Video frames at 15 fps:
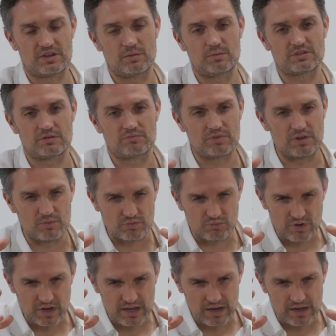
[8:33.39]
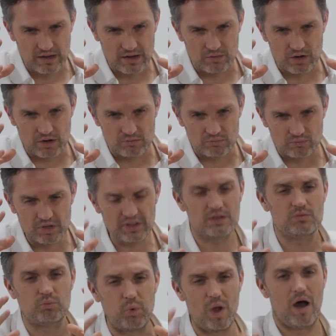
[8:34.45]
a really
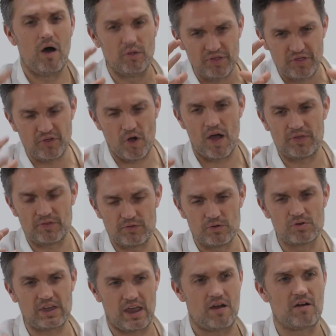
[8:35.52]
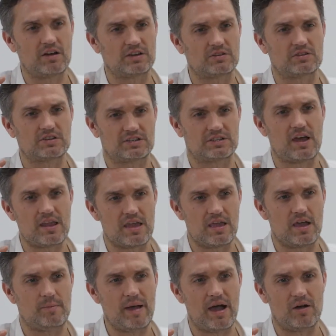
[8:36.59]
well thought through character study
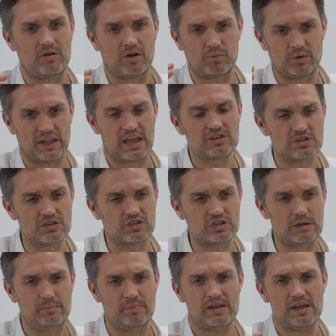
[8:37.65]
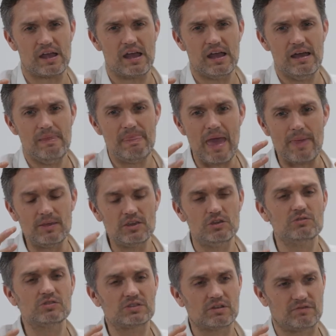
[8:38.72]
about a relationship, and the
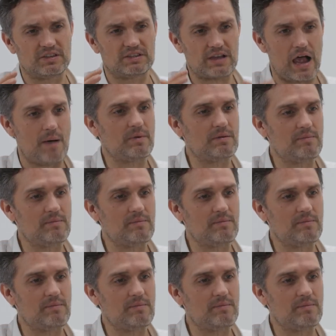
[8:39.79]
use of the zombie